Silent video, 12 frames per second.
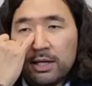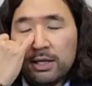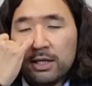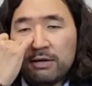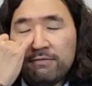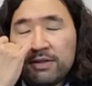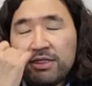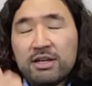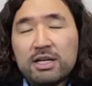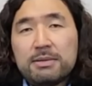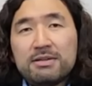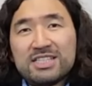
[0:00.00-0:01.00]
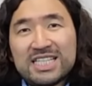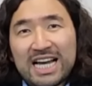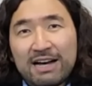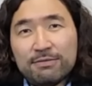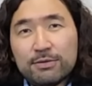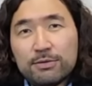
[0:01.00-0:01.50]
If you think about a
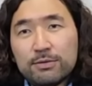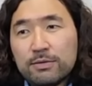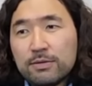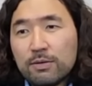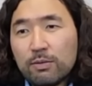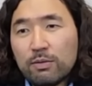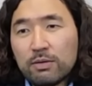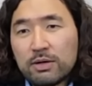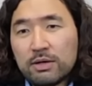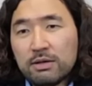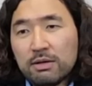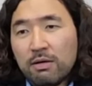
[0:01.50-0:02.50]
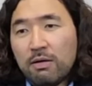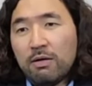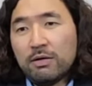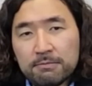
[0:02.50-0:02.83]
novel or long